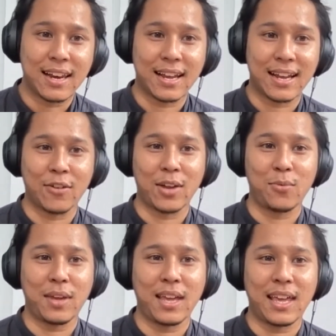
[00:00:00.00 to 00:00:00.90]
Like how
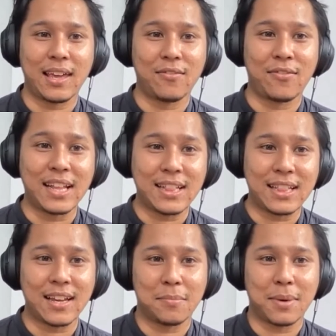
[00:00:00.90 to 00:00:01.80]
can we
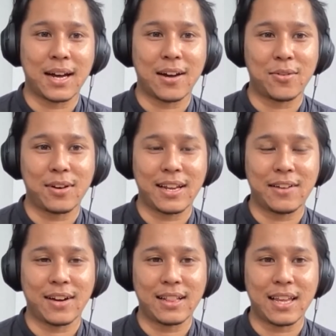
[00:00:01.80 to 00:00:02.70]
rethink about
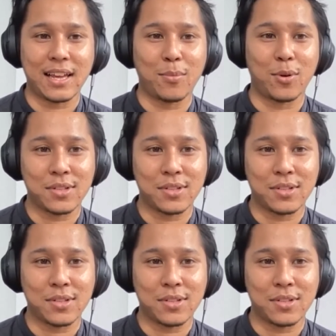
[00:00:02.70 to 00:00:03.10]
creating a more